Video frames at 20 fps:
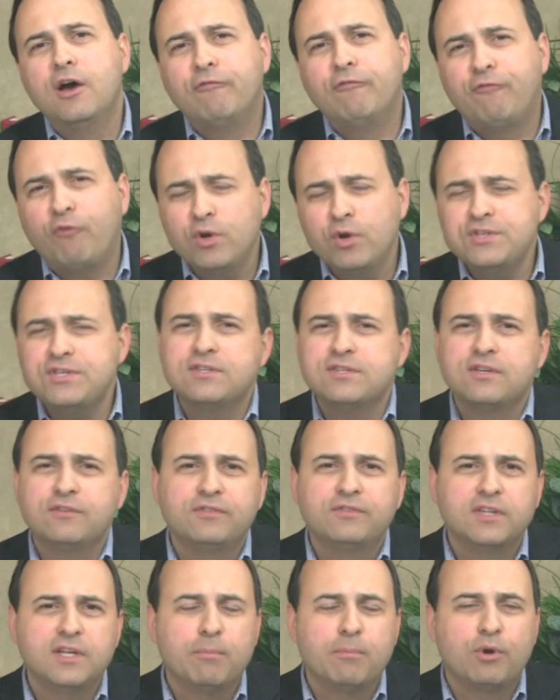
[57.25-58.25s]
Voices
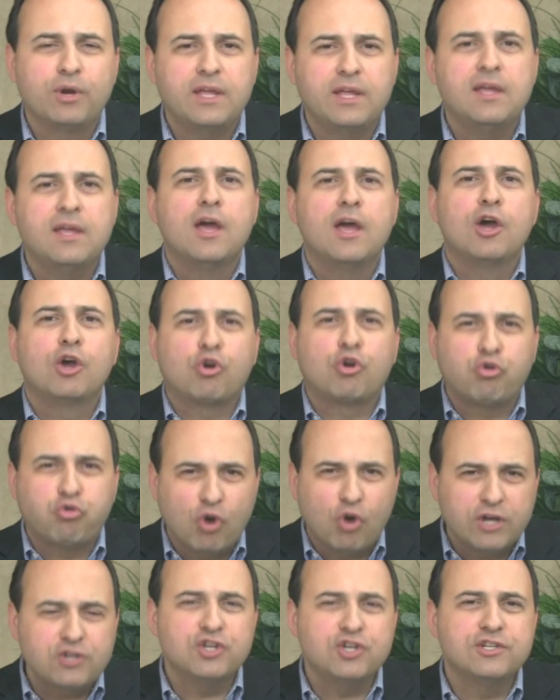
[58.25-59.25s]
of Liberty
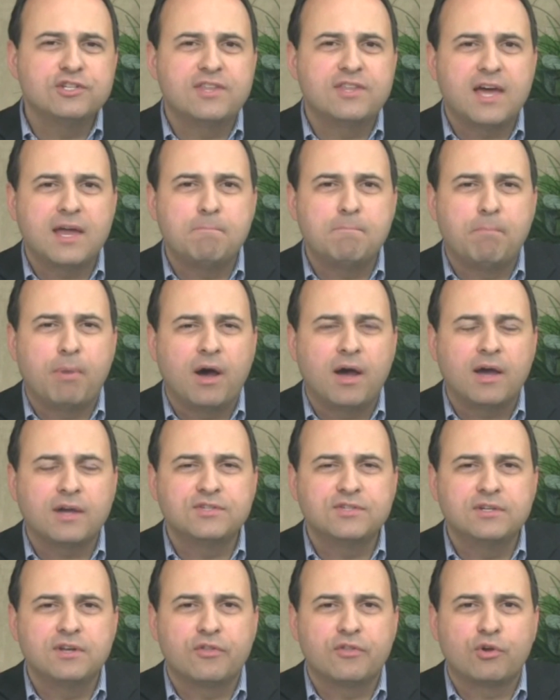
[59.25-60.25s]
crushes that
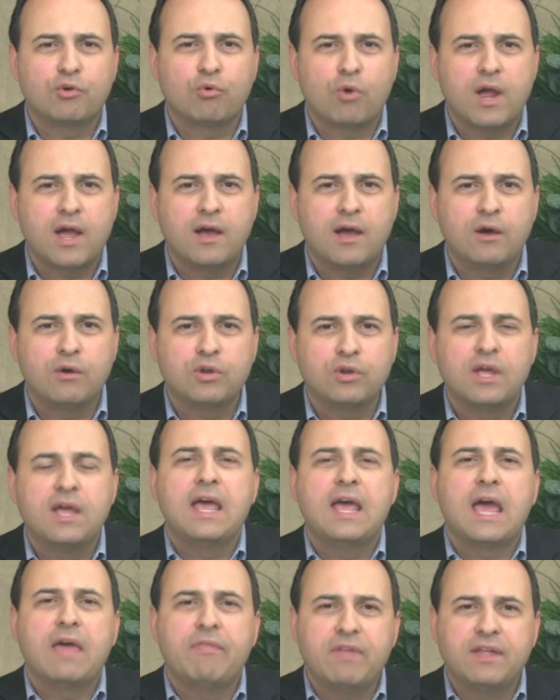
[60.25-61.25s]
box into the ground
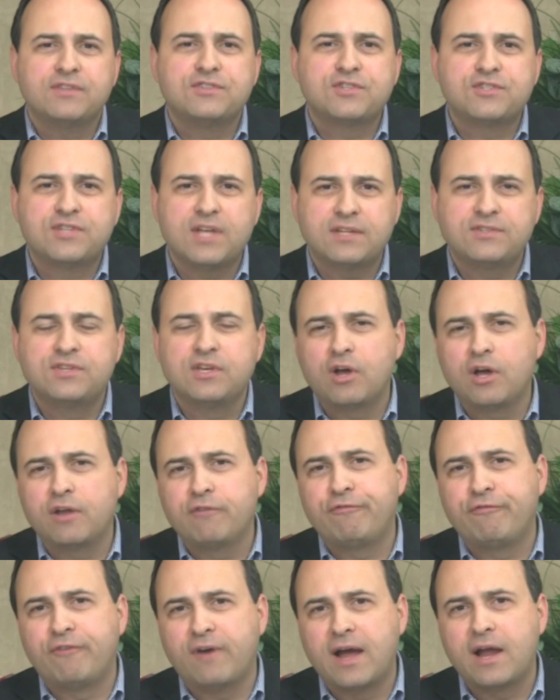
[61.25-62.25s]
and then sets it on
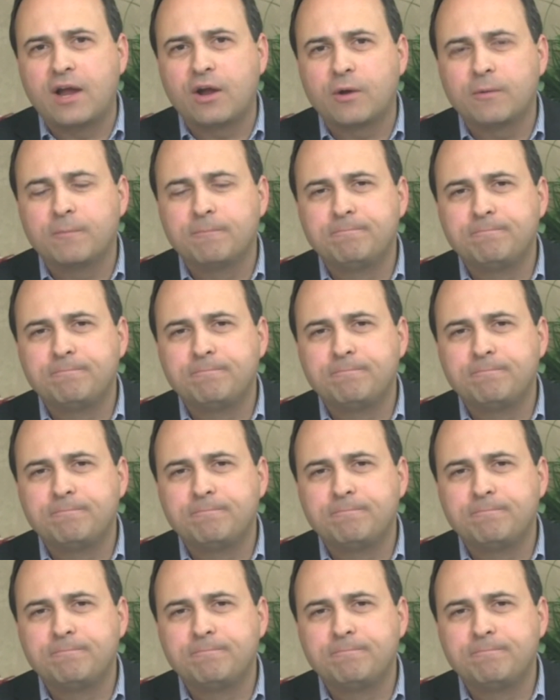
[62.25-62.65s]
fire.